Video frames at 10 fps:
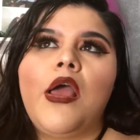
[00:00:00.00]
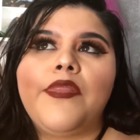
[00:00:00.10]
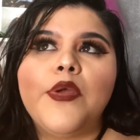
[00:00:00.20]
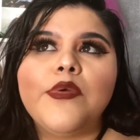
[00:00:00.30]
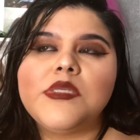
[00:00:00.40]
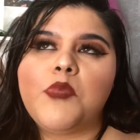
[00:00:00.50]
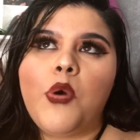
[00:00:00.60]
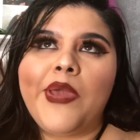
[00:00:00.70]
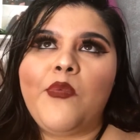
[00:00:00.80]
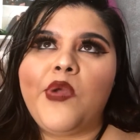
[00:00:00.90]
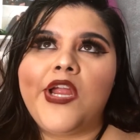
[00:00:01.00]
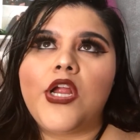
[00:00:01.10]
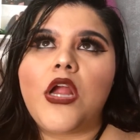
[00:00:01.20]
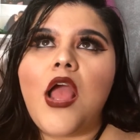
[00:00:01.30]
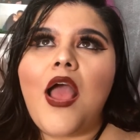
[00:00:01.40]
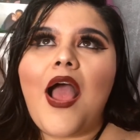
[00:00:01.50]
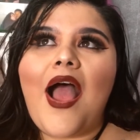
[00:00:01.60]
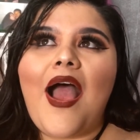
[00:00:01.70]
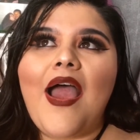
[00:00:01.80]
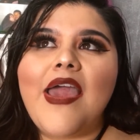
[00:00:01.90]
There point where
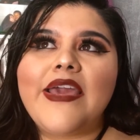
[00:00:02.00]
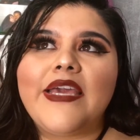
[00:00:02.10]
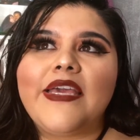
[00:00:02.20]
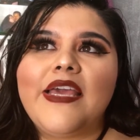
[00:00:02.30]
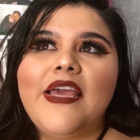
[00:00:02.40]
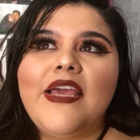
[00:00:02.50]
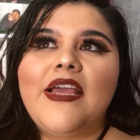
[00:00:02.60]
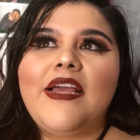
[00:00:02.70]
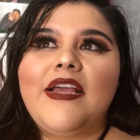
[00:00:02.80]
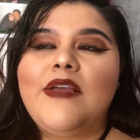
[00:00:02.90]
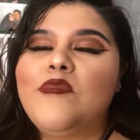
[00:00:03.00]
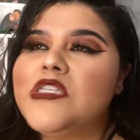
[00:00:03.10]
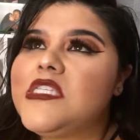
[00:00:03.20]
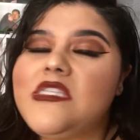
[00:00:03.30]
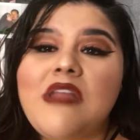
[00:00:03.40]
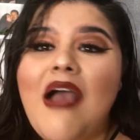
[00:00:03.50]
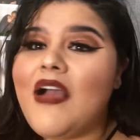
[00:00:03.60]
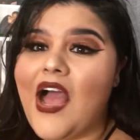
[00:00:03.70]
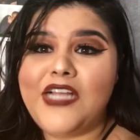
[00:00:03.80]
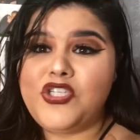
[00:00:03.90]
I was not
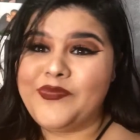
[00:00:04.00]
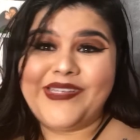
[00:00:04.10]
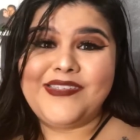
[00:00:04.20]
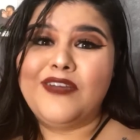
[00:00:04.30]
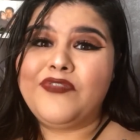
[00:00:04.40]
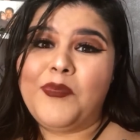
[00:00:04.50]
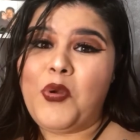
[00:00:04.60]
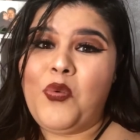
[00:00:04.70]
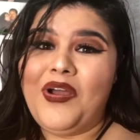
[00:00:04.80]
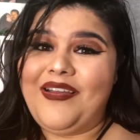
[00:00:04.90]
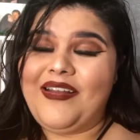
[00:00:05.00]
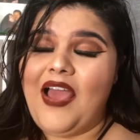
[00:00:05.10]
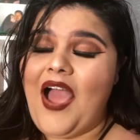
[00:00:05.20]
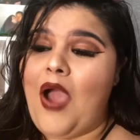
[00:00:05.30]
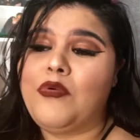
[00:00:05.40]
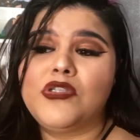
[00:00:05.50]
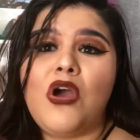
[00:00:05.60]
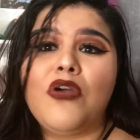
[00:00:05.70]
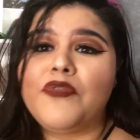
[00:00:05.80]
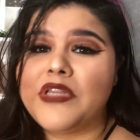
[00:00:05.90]
kind to myself. Number one, I would
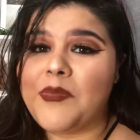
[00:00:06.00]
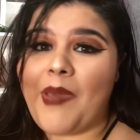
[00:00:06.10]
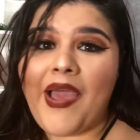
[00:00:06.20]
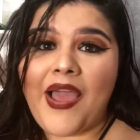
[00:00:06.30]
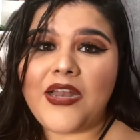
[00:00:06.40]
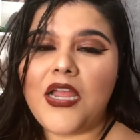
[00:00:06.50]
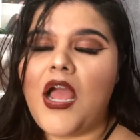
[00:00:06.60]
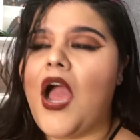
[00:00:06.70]
talk really bad.